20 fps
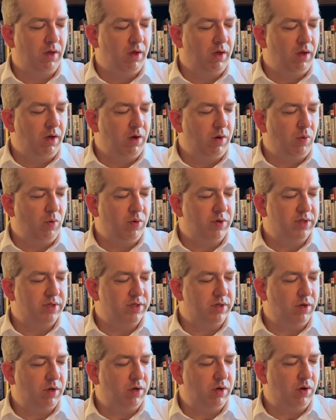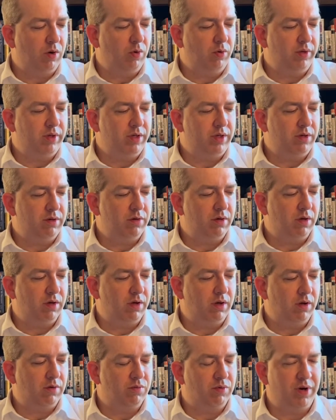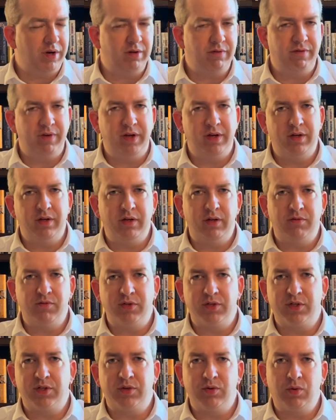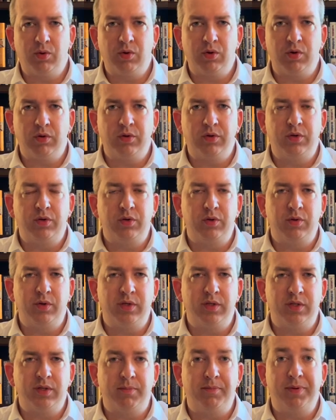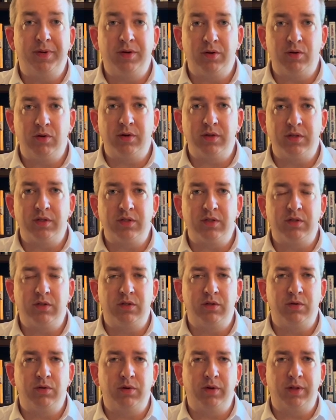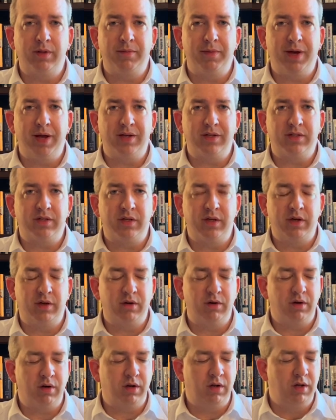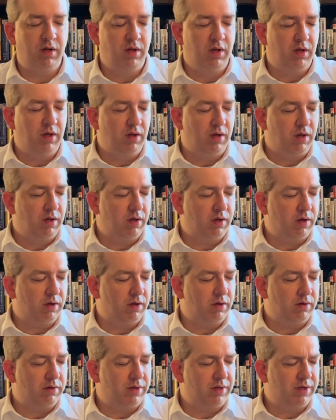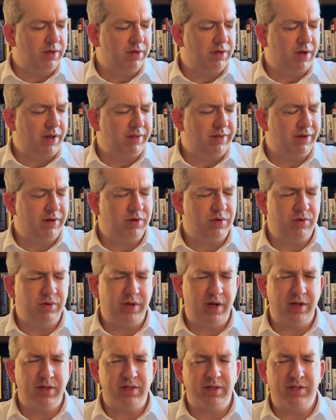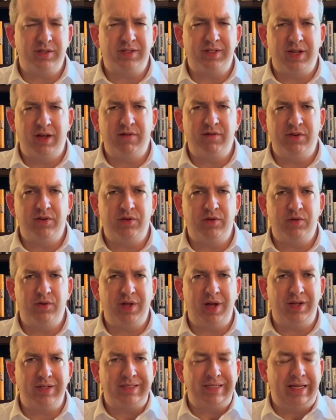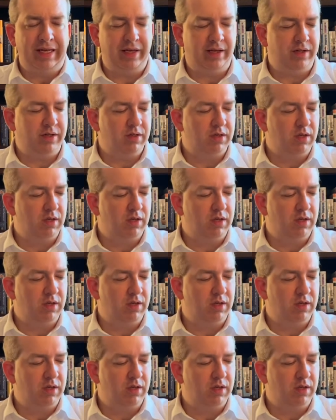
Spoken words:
was only renovated and restored to its appearance during the Madison era in, I think, 2007, 2008.